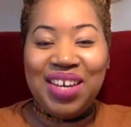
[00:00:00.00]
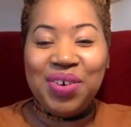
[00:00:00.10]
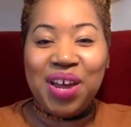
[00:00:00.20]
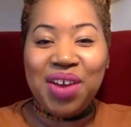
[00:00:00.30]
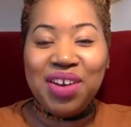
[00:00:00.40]

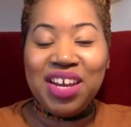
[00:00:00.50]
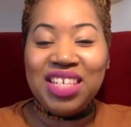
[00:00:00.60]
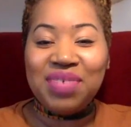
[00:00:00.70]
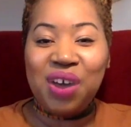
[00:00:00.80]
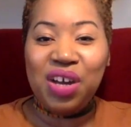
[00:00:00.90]

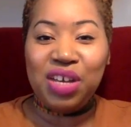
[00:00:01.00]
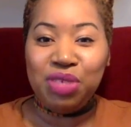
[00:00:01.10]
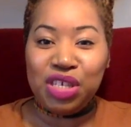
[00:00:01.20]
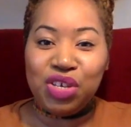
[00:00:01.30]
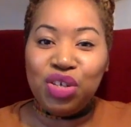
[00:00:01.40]
Aquarius, welcome
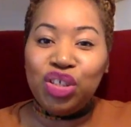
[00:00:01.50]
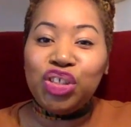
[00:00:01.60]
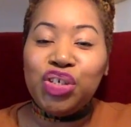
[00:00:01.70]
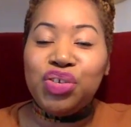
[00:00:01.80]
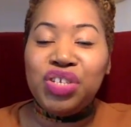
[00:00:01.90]
to your
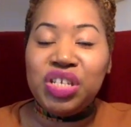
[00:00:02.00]
June